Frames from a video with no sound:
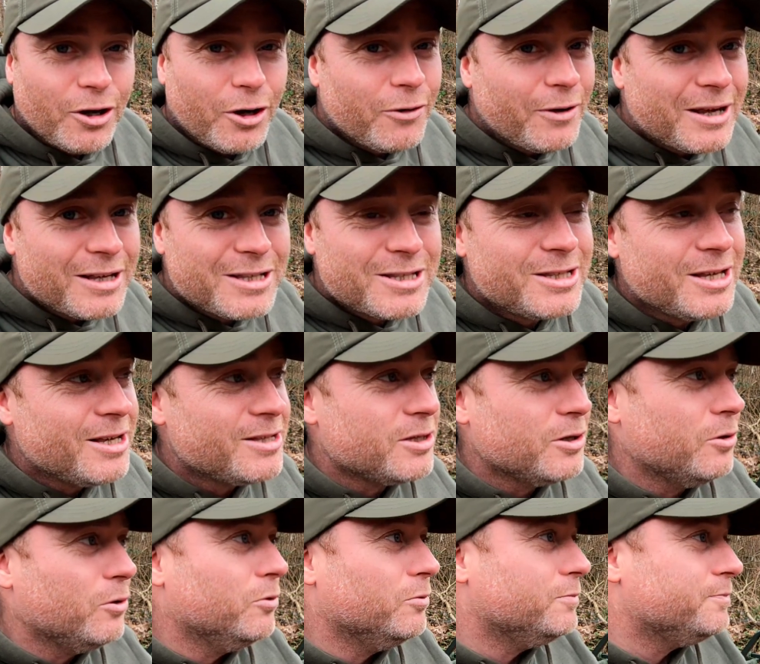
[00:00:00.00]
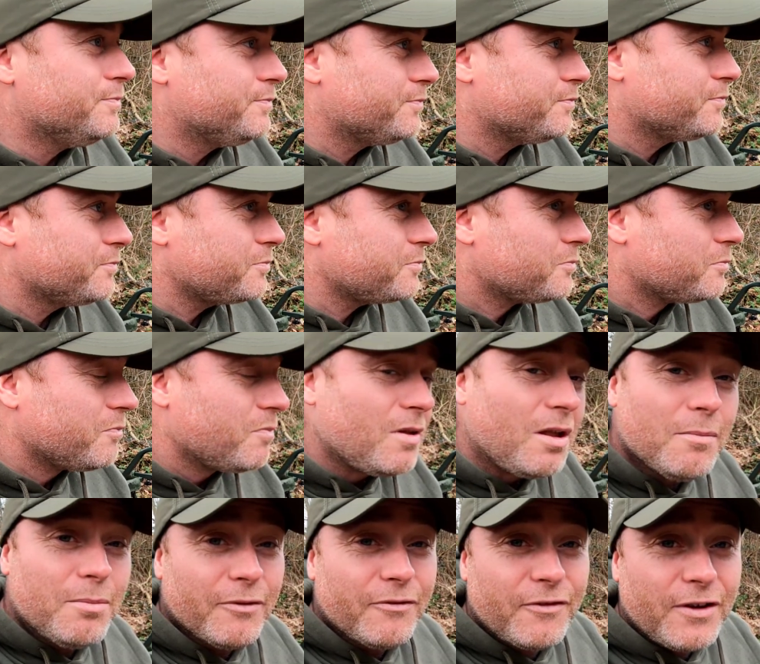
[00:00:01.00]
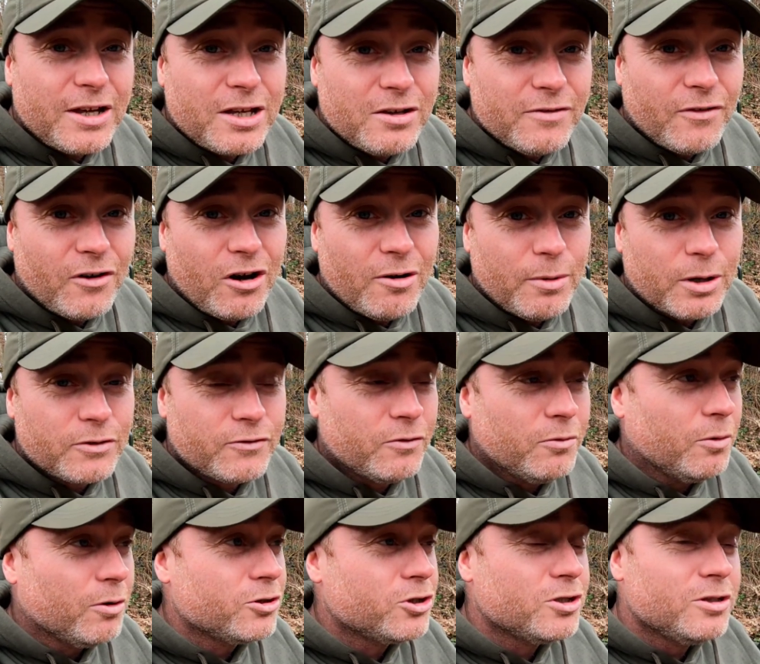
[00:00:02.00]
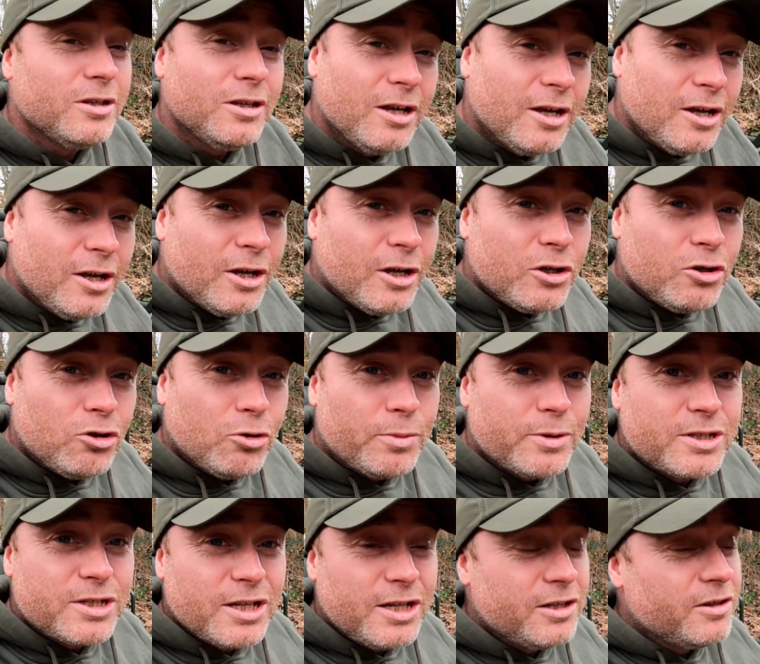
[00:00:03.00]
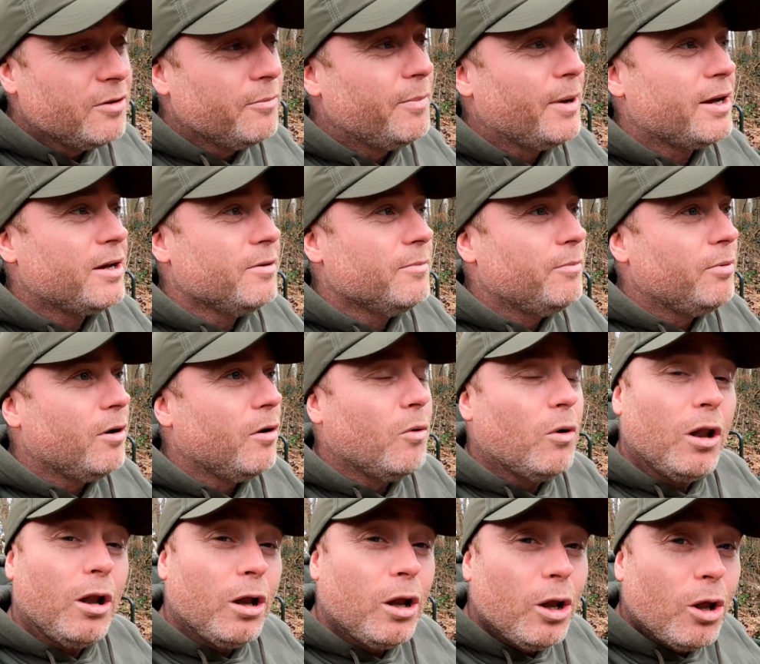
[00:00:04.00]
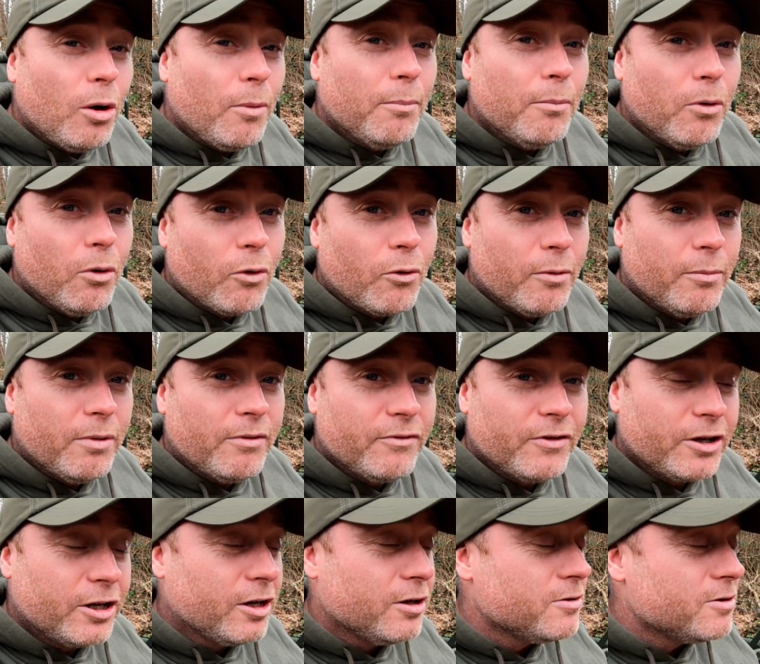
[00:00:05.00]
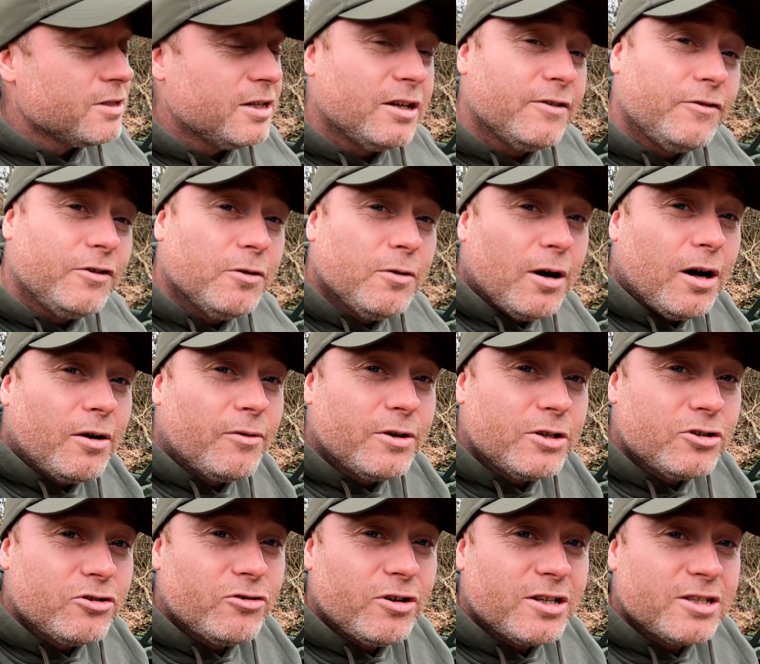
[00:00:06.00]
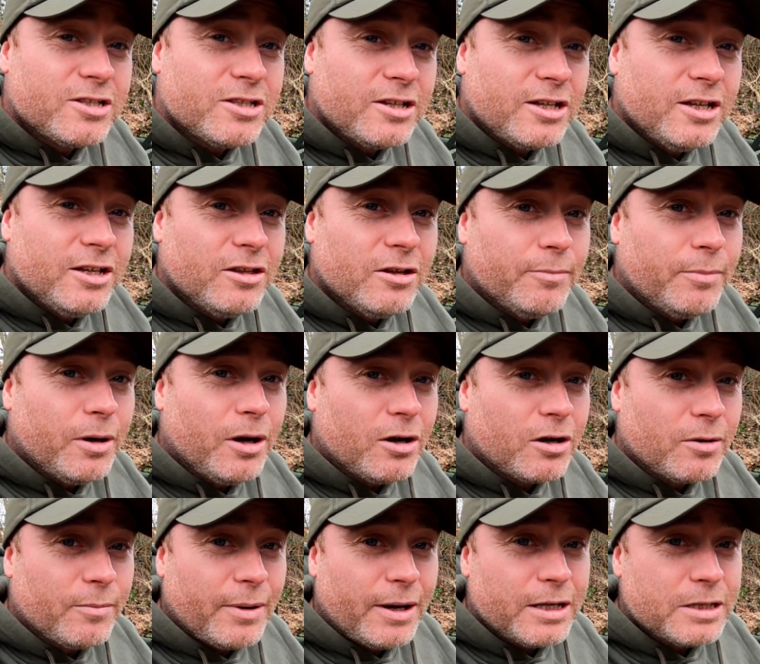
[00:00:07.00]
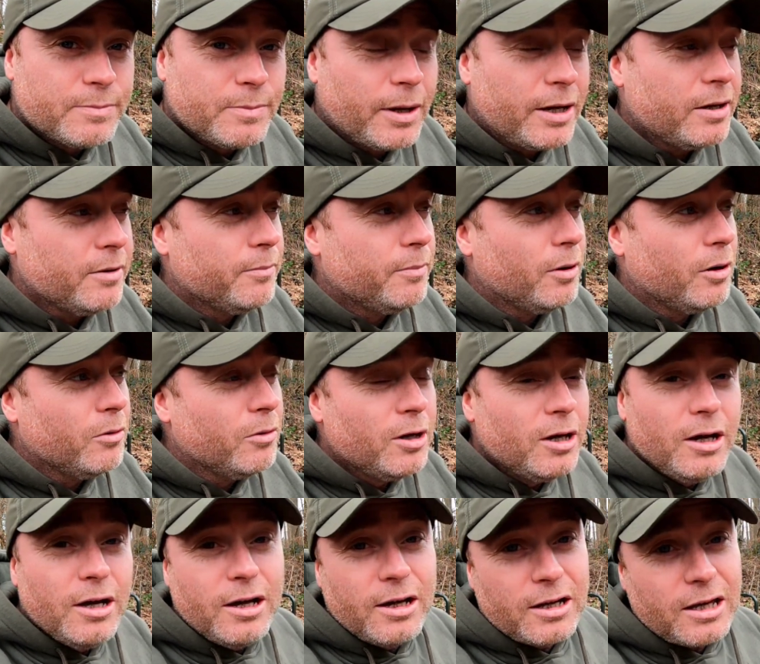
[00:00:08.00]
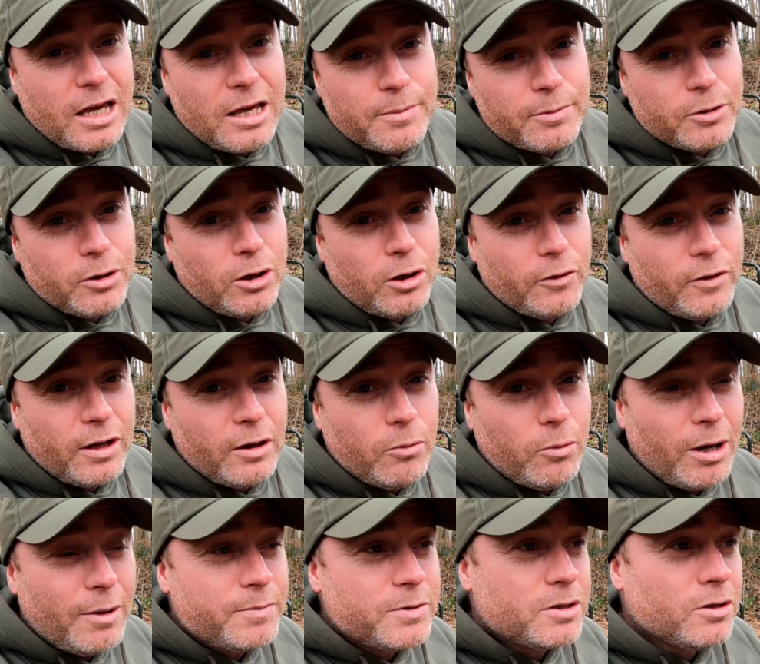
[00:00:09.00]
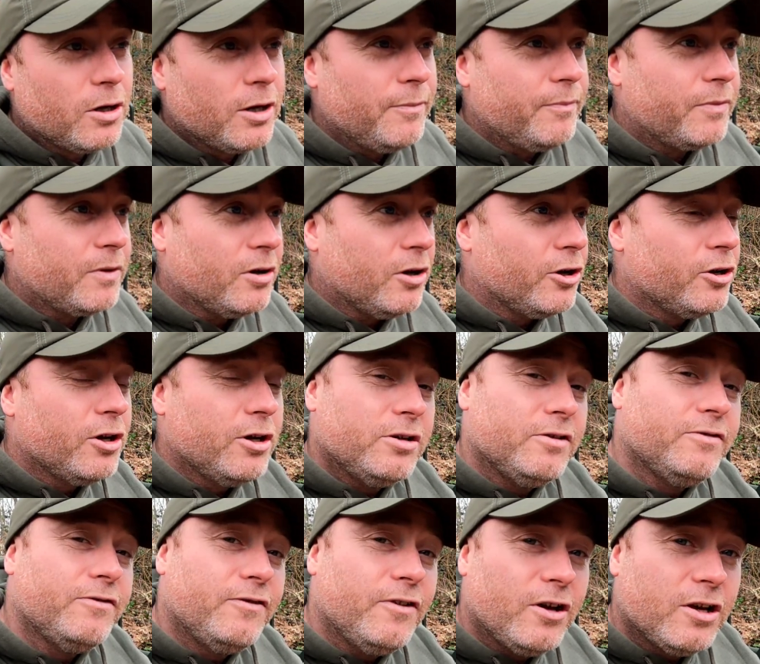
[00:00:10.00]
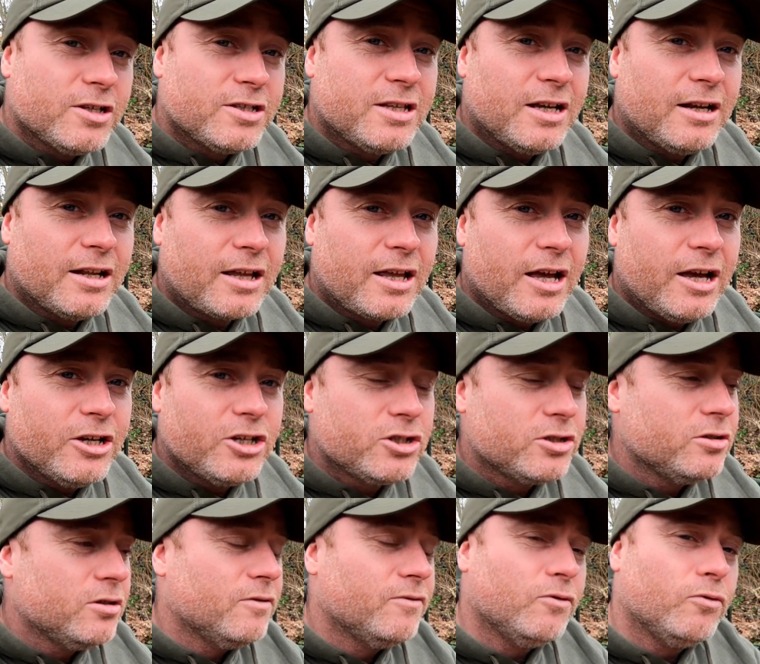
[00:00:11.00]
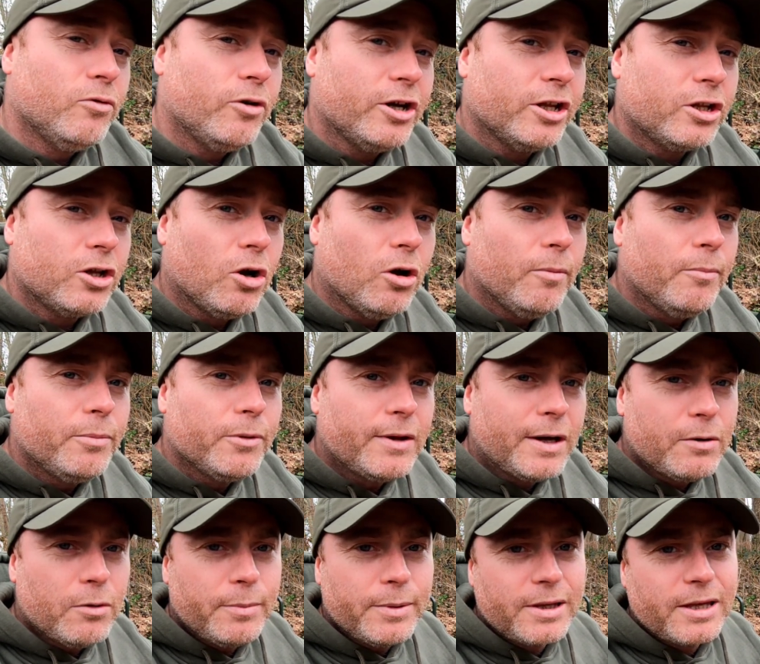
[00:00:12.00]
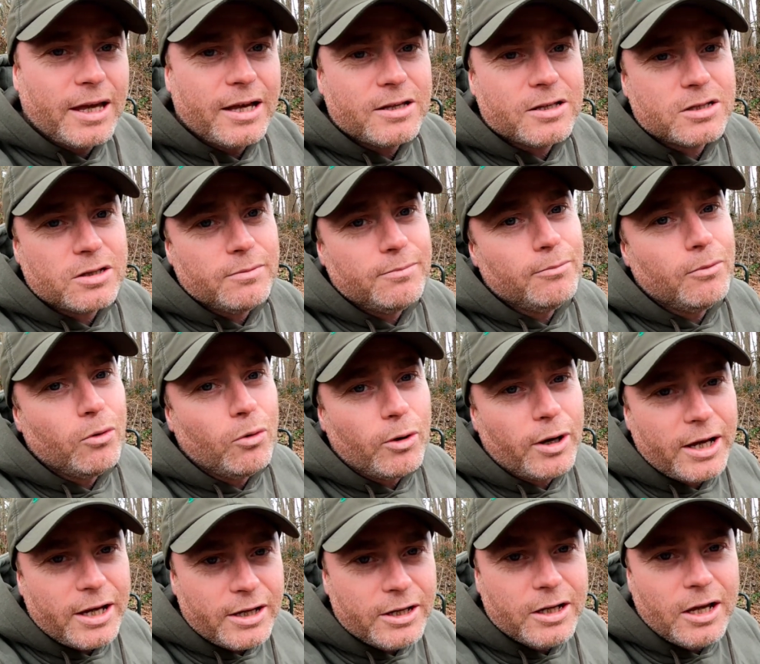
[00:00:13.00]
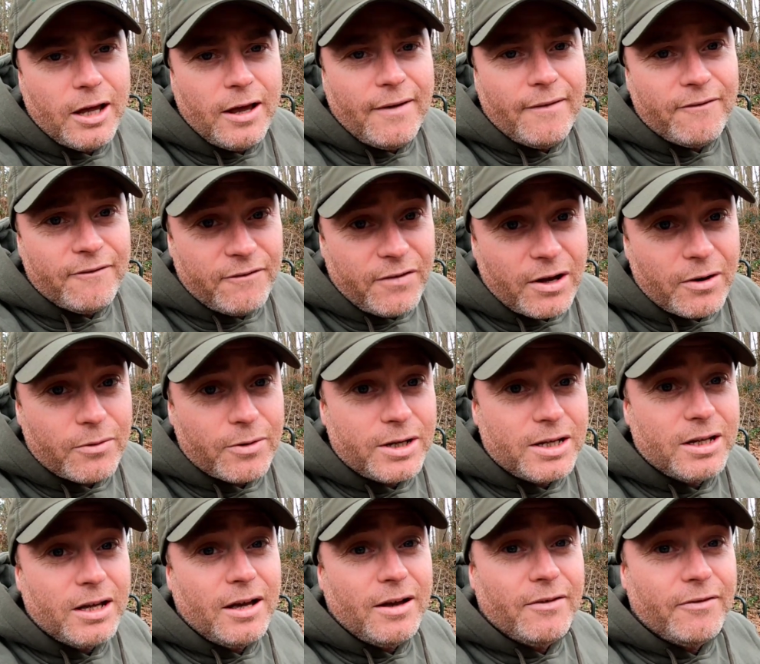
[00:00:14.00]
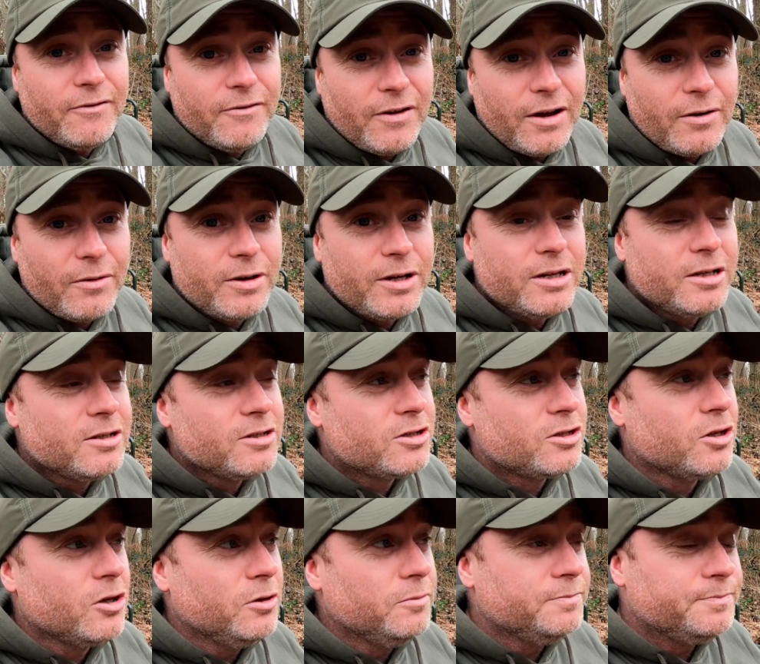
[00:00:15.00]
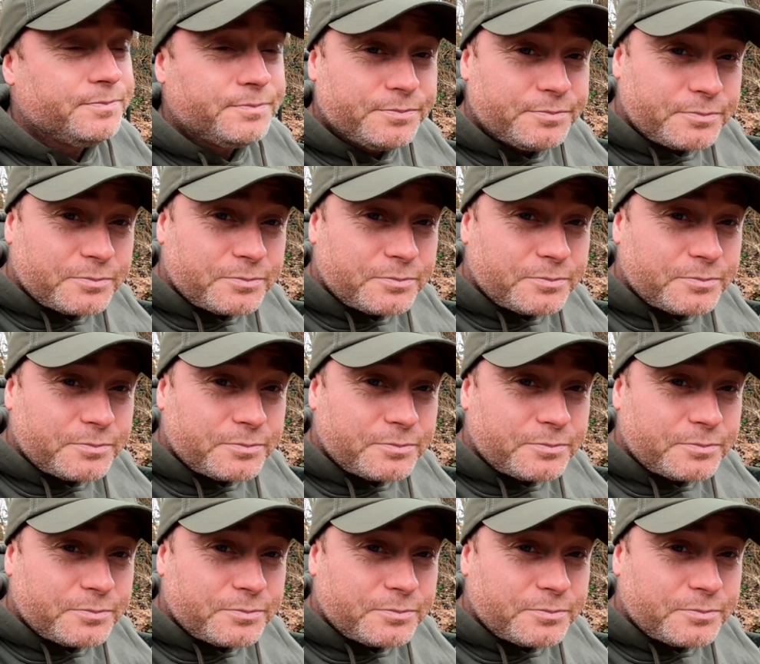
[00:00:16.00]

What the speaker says: You know, that says it all. But thank you very much for watching. You'll be seeing the baiting pole a lot more in my videos. And if you are interested in the Parker Baits baiting pole, keep an eye on their website. I know the first allocation have already gone, but they will be getting some more in very, very soon.